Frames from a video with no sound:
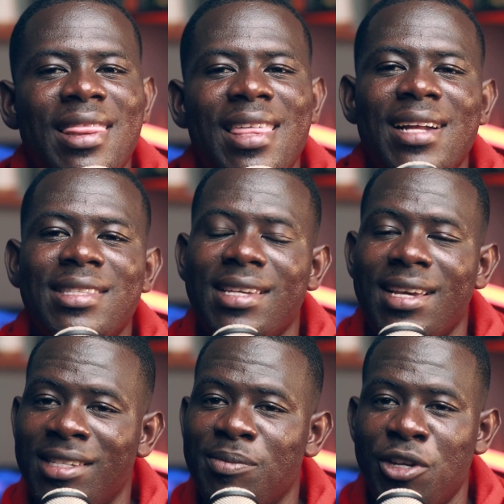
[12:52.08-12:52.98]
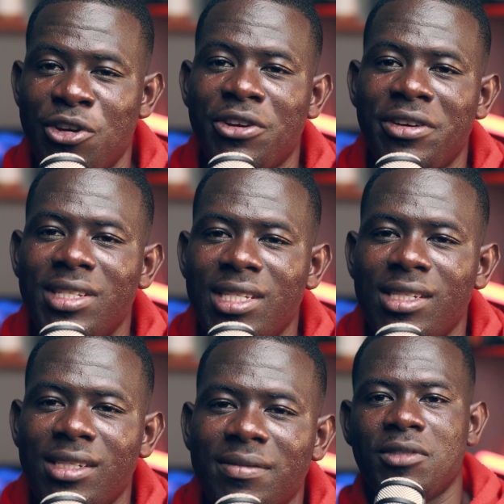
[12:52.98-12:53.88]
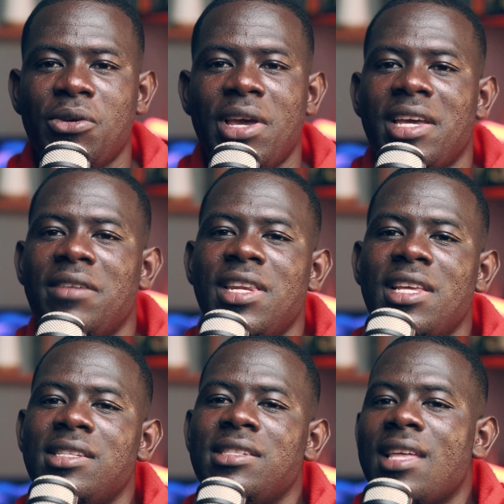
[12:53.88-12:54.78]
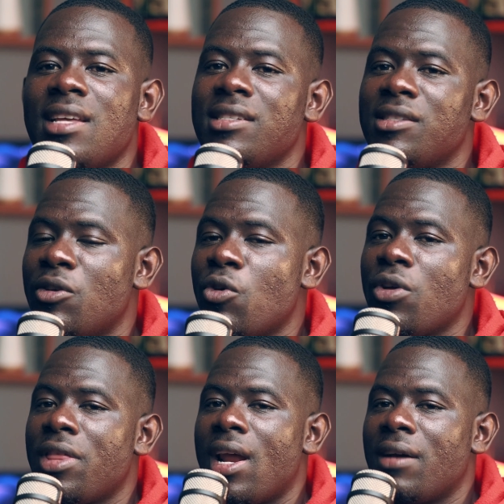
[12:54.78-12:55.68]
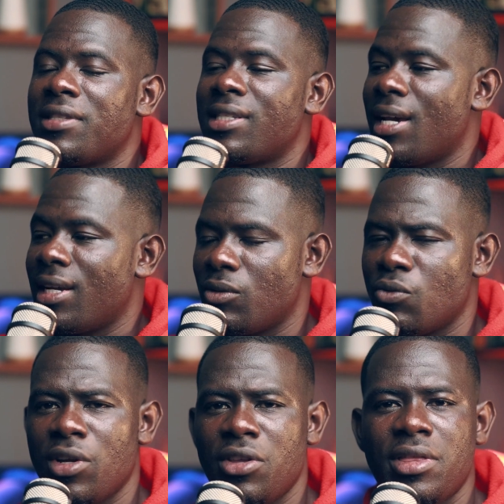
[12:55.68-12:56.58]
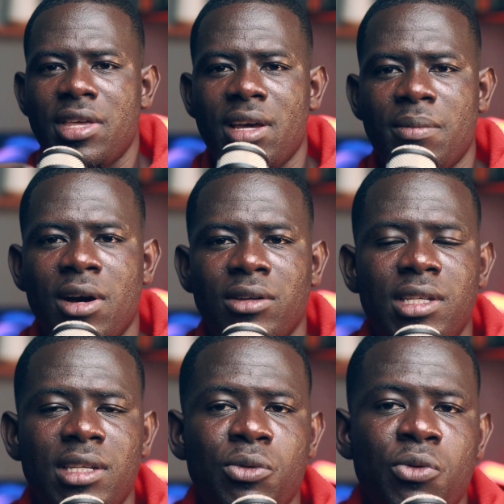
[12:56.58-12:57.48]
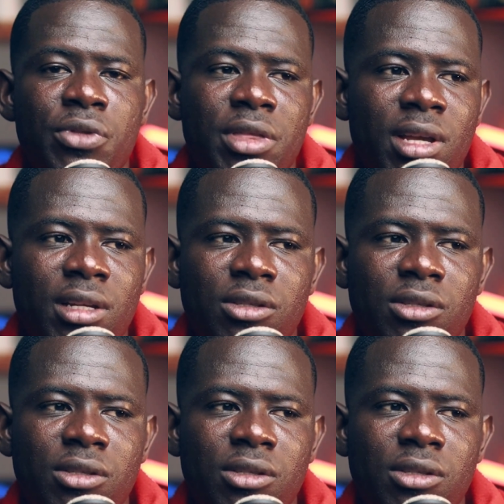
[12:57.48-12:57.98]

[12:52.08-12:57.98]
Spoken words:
That is mediocrity. So yeah, given these instances on all that I've said, what do you think about this whole thing?